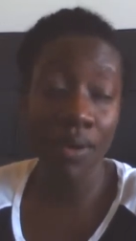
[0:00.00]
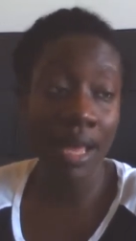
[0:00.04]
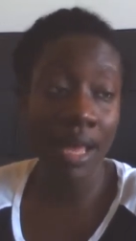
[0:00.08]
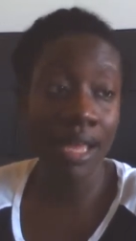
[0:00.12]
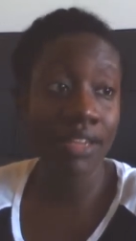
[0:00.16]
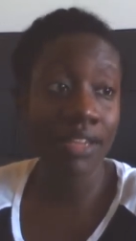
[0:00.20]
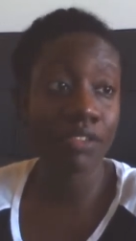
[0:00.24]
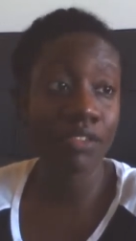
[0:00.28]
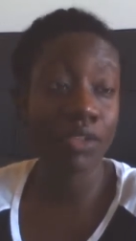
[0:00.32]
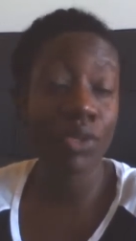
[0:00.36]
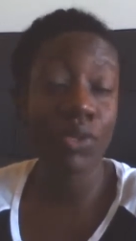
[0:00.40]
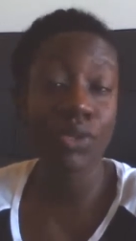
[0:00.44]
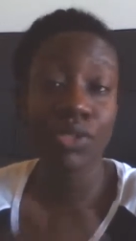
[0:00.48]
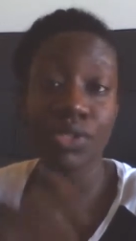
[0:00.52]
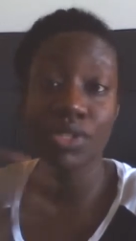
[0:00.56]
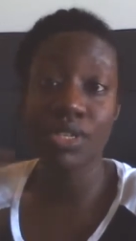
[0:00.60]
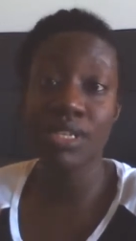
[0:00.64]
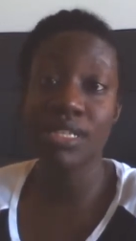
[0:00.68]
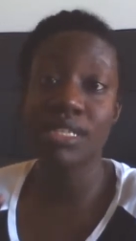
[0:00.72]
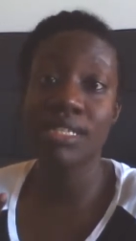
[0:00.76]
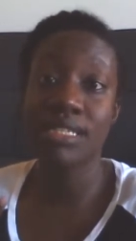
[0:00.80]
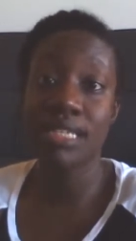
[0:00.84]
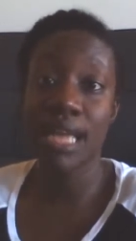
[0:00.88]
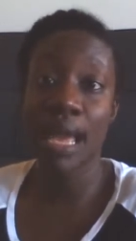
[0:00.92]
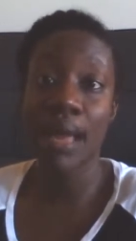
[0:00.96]
I live closer
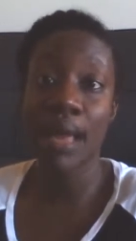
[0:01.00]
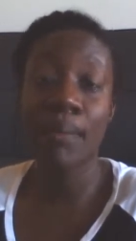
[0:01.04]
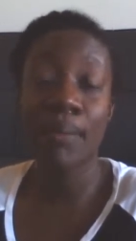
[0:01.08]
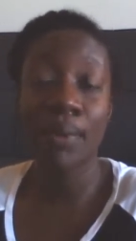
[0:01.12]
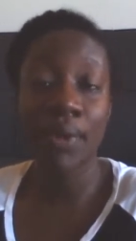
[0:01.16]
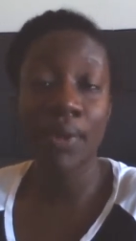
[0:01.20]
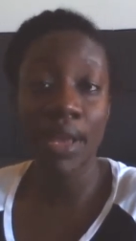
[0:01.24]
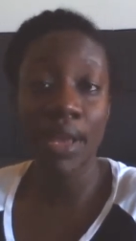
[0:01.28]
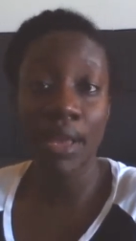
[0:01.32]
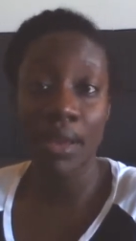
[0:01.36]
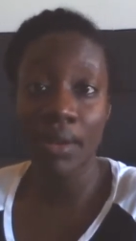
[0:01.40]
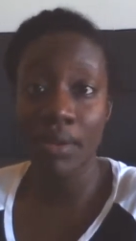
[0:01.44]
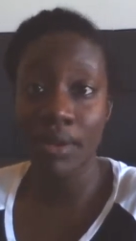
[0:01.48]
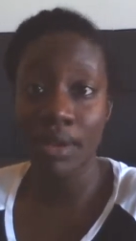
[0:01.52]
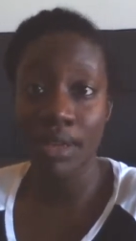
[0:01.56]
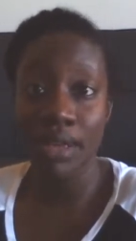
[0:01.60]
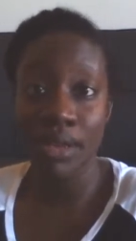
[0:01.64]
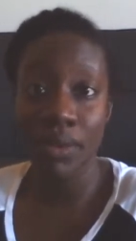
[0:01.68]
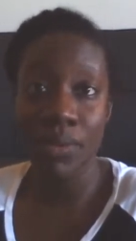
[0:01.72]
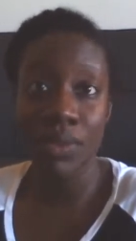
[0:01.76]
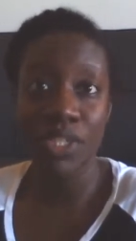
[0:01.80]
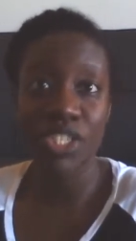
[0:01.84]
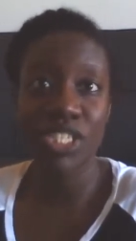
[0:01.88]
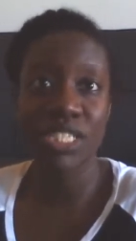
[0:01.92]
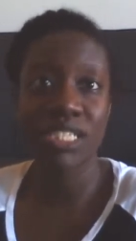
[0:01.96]
to the Tampa
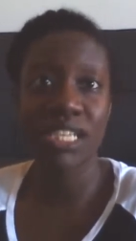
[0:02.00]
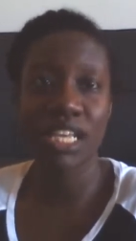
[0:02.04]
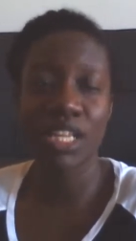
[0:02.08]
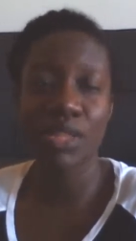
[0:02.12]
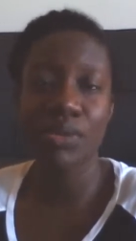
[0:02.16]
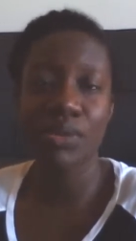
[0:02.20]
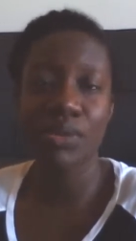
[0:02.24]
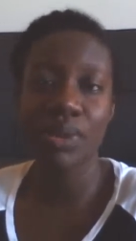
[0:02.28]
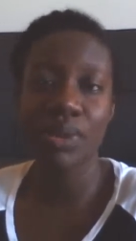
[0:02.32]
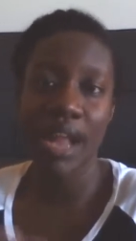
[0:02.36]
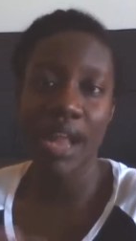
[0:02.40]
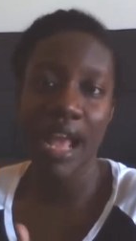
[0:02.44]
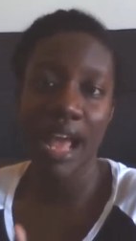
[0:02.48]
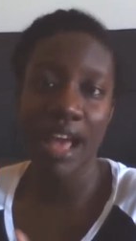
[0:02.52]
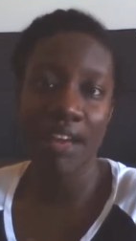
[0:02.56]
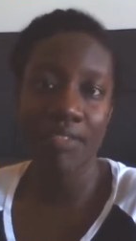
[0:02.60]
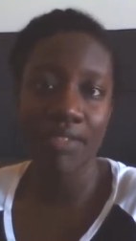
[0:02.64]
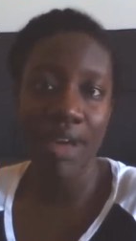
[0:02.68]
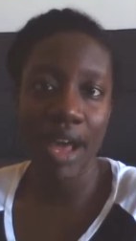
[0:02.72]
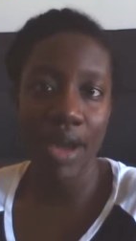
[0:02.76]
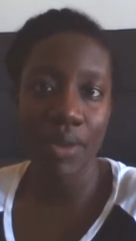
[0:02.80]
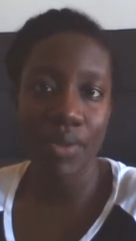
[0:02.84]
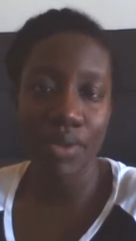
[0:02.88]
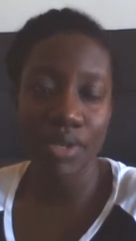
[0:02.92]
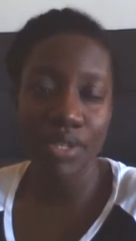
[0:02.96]
area, which is like 3.5
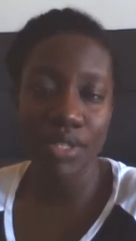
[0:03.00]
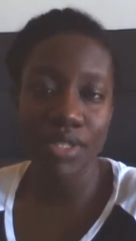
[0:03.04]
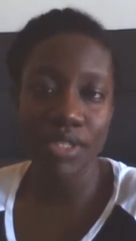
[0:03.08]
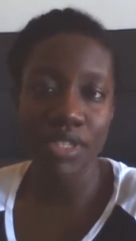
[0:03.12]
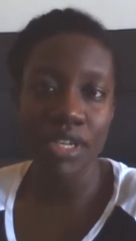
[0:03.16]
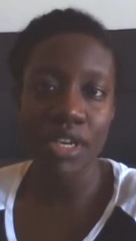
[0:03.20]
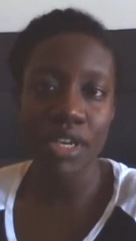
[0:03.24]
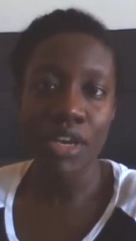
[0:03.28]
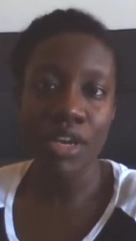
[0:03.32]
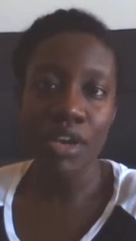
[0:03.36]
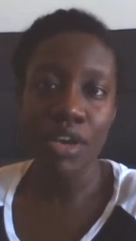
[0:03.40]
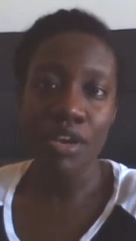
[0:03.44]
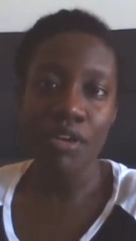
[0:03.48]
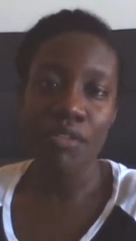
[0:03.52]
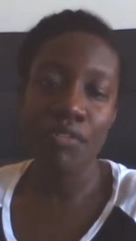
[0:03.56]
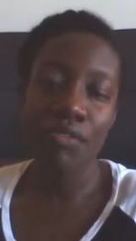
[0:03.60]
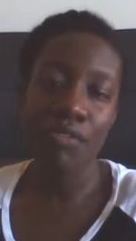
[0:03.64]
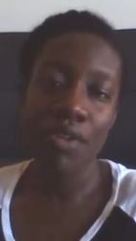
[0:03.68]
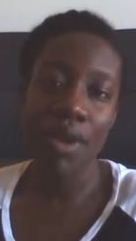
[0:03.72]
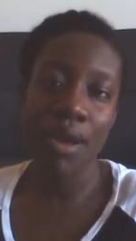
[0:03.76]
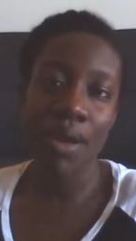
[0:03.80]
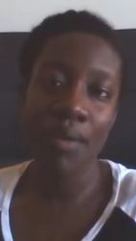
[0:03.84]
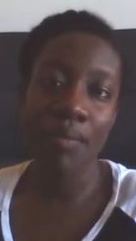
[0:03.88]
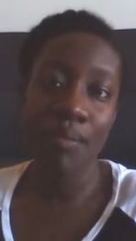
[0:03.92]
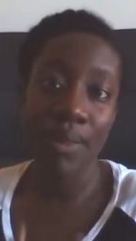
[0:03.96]
hours
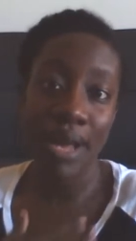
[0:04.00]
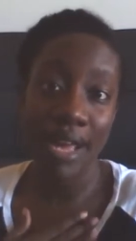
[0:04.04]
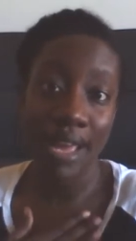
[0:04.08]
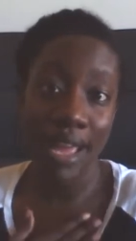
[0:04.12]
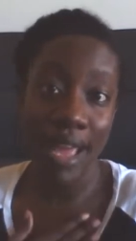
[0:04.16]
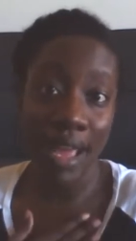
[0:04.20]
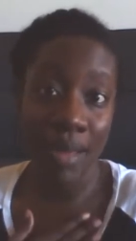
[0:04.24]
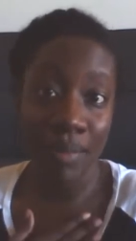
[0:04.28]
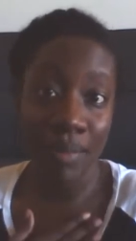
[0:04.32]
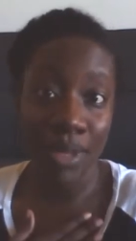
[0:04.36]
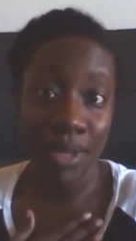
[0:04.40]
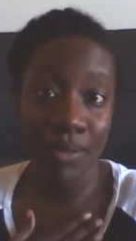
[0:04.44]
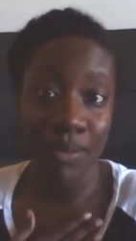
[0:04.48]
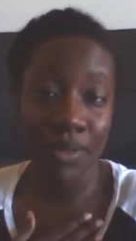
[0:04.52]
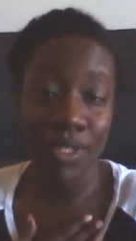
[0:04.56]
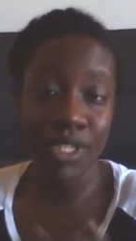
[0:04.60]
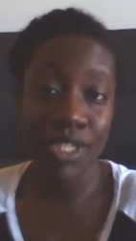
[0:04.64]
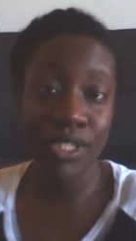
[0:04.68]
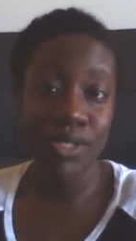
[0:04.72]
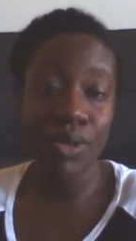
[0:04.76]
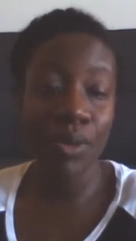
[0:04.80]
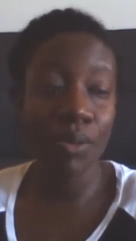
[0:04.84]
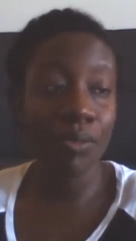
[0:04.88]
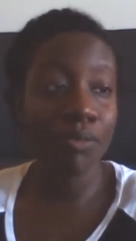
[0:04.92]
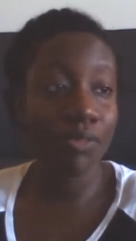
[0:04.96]
from Miami, which
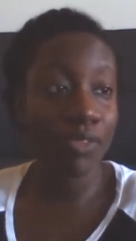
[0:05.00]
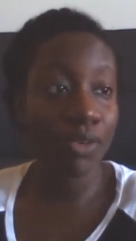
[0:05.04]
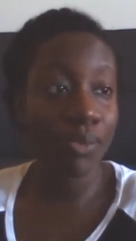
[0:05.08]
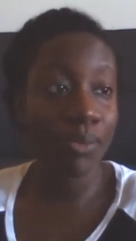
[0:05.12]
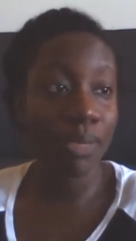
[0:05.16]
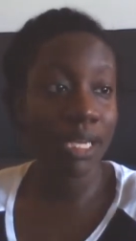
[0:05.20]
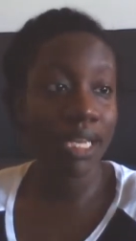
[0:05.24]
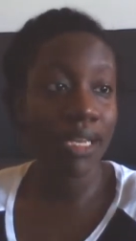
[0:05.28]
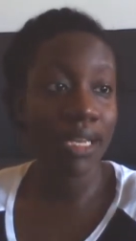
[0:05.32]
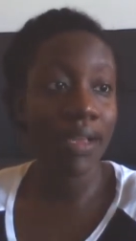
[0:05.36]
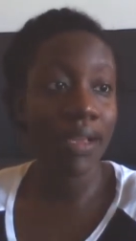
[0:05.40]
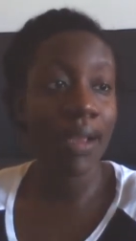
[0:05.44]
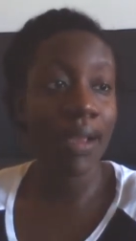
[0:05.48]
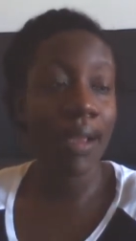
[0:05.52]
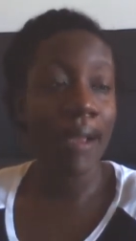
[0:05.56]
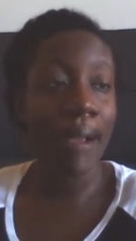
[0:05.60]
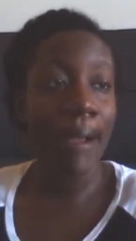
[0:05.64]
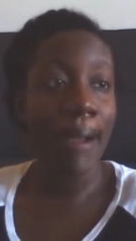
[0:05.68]
is home for me.